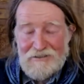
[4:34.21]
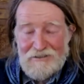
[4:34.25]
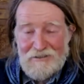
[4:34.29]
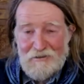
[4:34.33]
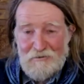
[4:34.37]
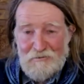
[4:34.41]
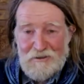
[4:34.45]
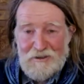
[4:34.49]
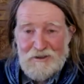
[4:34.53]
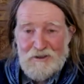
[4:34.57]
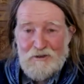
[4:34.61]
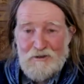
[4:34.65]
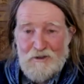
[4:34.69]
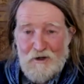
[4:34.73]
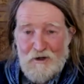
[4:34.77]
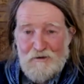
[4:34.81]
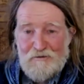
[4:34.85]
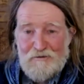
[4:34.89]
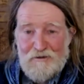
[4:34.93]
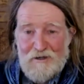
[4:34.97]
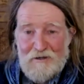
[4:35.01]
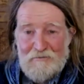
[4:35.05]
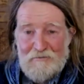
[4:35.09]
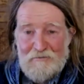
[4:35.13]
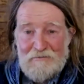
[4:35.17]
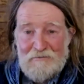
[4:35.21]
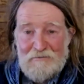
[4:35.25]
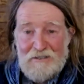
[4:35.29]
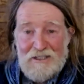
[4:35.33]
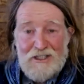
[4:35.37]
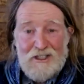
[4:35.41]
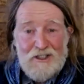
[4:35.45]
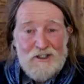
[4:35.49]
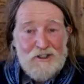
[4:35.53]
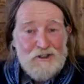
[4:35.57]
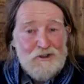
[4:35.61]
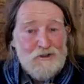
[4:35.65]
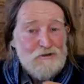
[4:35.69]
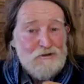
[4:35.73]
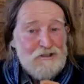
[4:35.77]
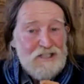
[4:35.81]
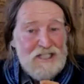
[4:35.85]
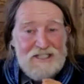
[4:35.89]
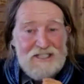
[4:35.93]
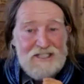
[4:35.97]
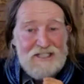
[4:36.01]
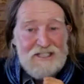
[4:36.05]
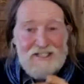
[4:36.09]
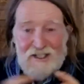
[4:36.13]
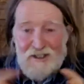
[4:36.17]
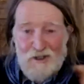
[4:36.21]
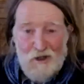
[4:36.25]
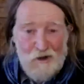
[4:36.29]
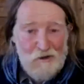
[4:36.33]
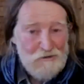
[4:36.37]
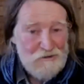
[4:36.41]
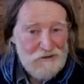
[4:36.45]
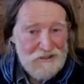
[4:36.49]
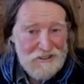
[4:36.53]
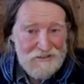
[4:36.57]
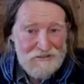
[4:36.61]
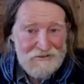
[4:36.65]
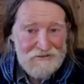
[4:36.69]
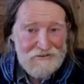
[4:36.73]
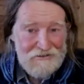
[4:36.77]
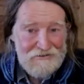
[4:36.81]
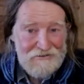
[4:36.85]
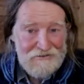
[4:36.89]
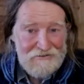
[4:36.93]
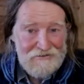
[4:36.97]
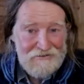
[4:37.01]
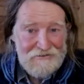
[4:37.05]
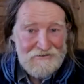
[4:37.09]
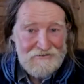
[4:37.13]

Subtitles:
when you go from you didn't know this